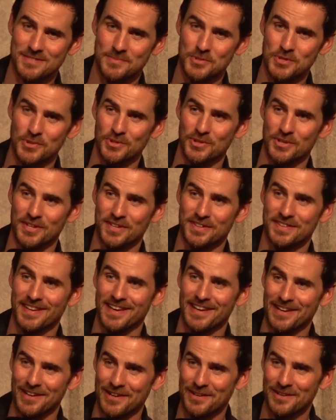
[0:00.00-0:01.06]
As I'm sure you can
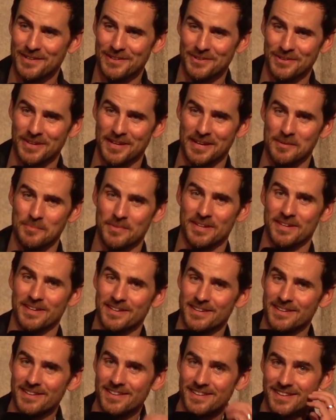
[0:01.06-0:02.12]
tell looking at me
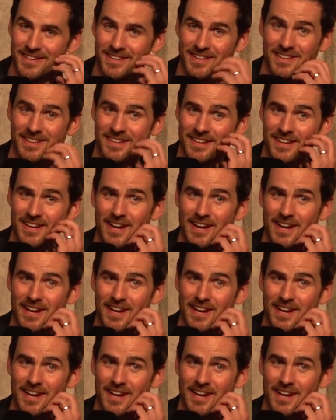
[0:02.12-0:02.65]
here.